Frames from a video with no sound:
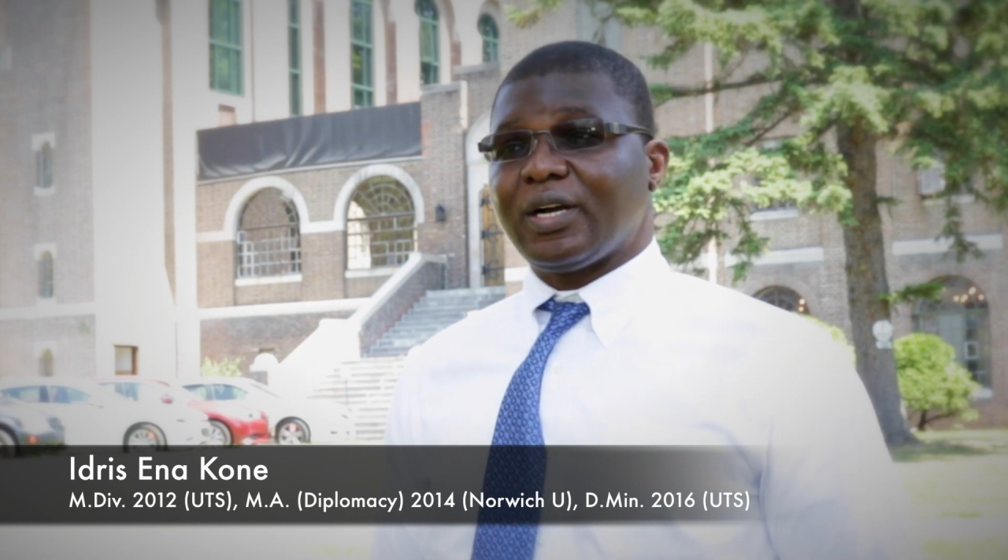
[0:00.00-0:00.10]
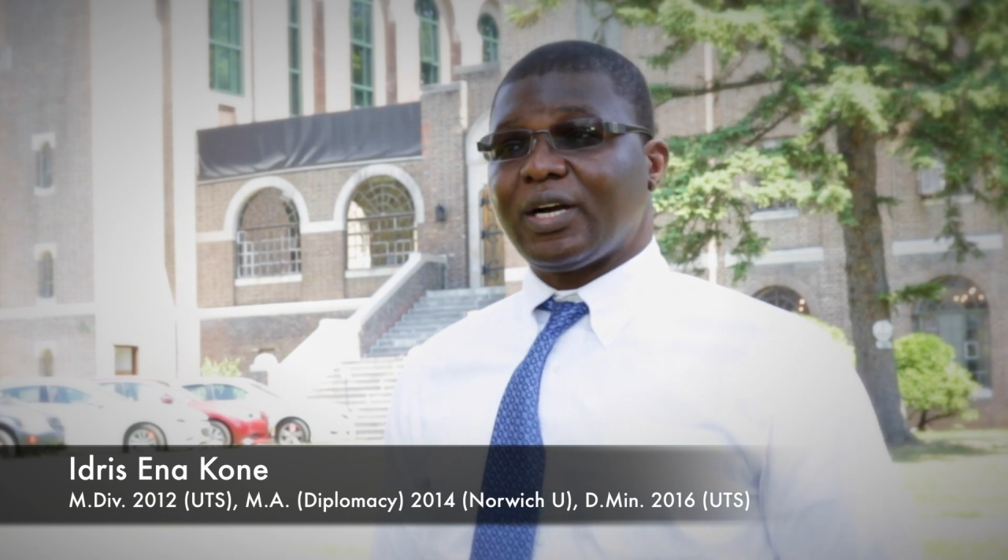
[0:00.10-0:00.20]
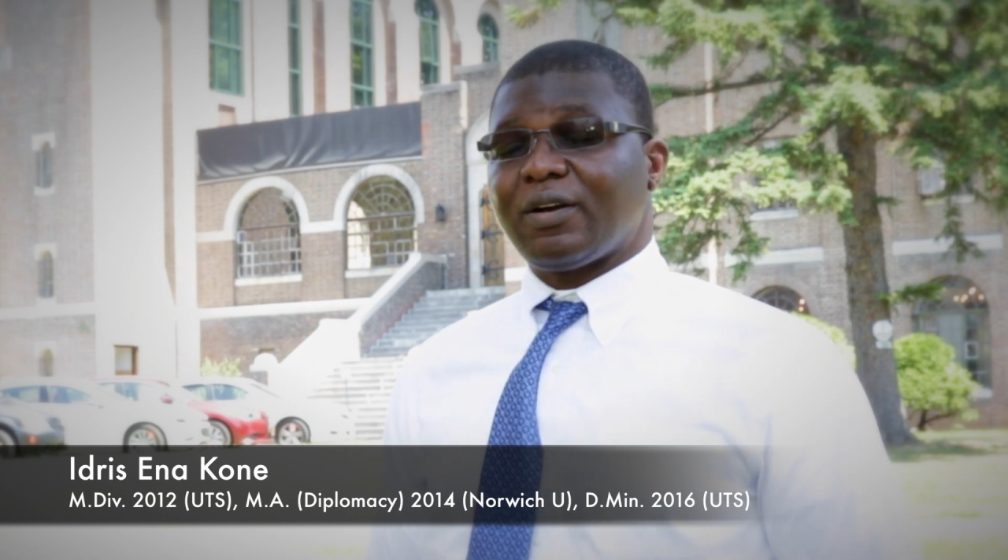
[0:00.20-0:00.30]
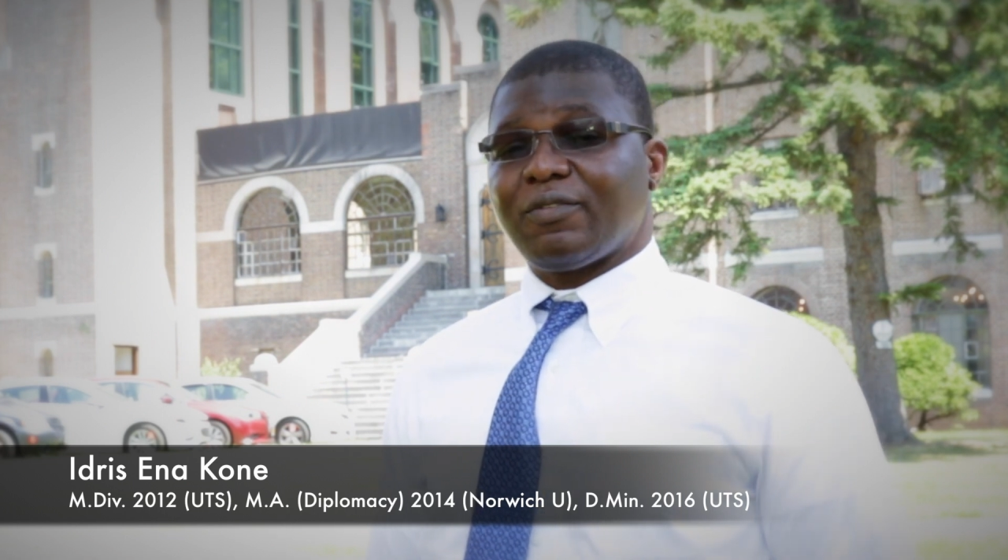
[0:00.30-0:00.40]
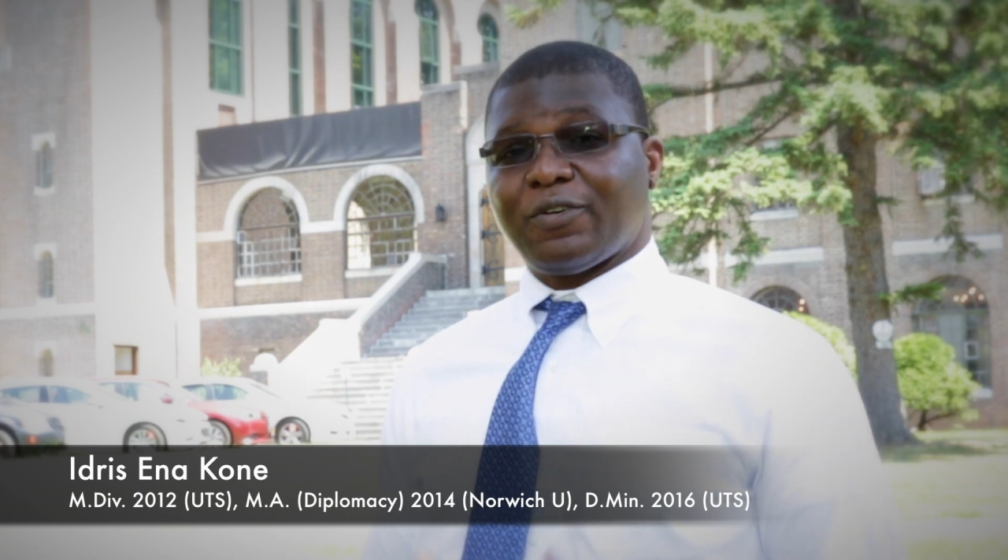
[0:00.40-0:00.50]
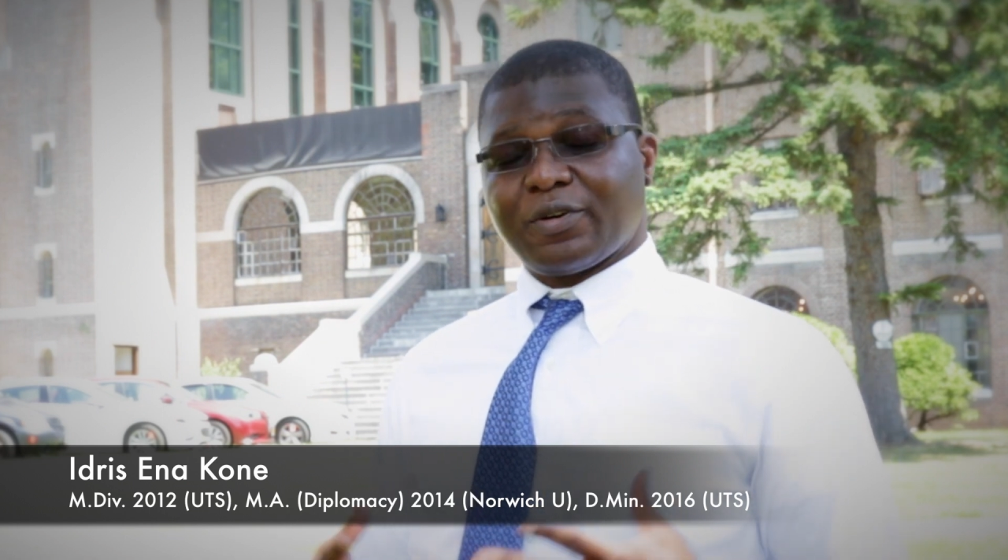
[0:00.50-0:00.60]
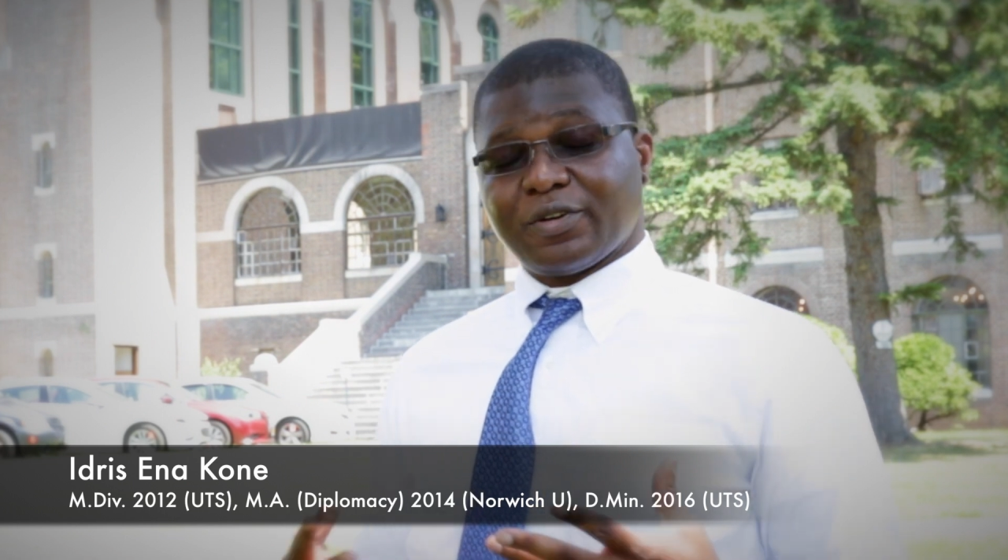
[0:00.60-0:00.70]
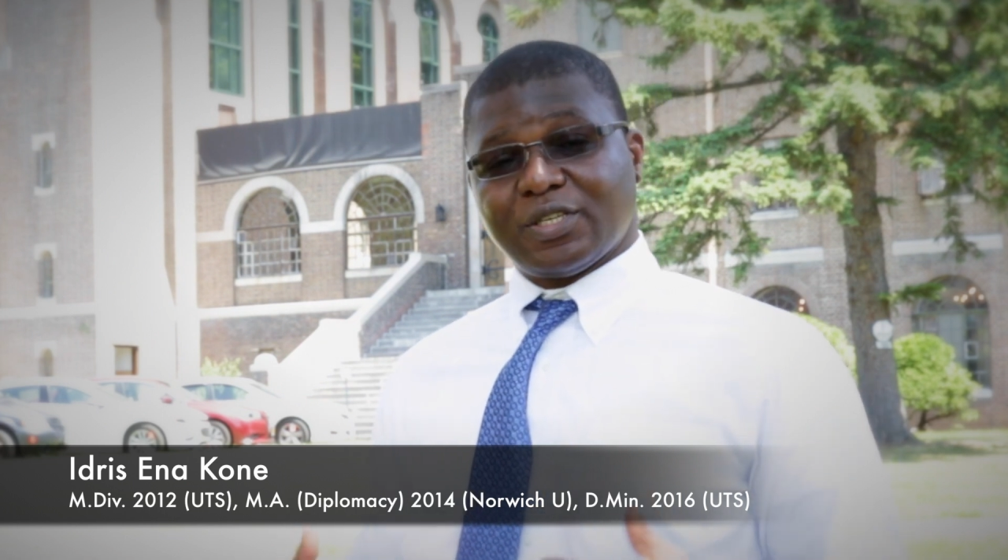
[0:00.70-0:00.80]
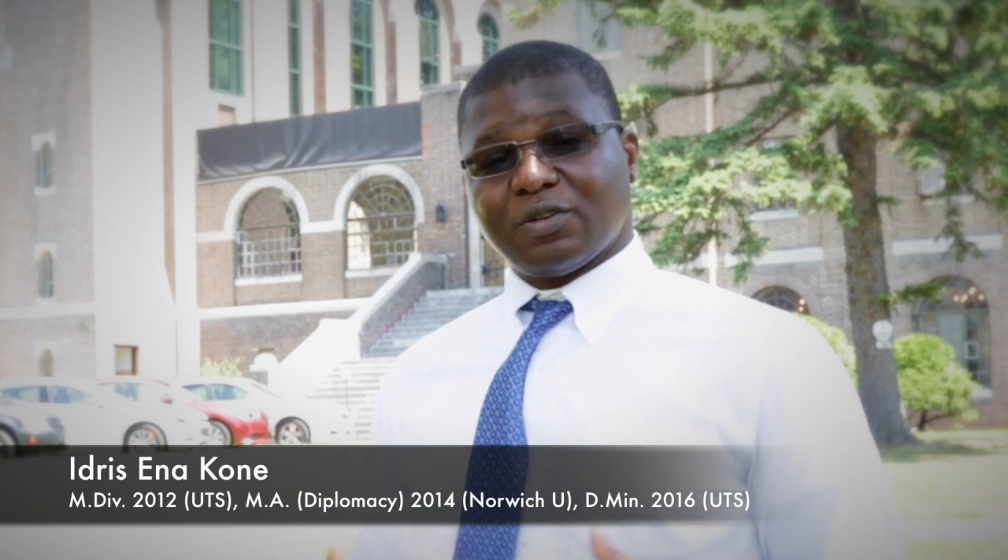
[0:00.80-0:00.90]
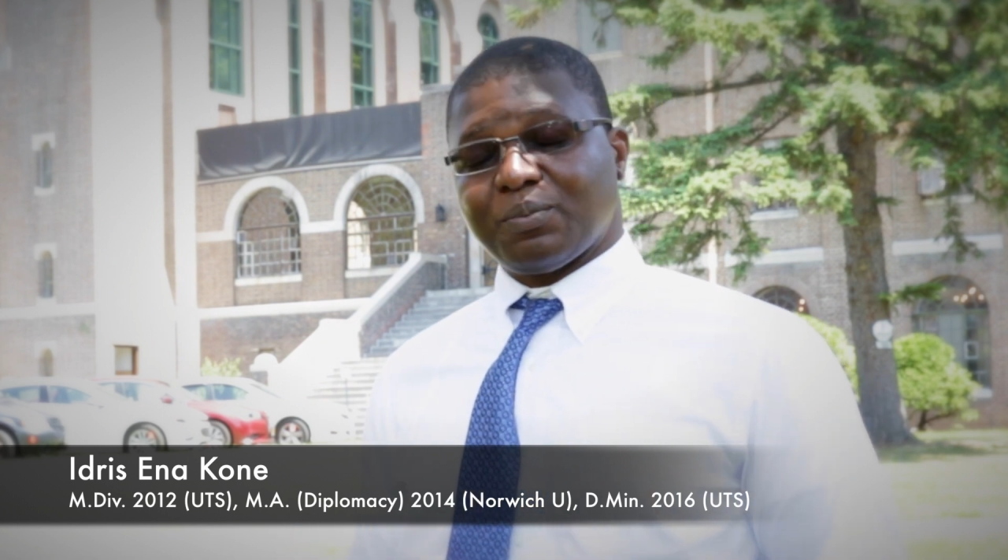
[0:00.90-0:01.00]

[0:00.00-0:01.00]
uh, focusing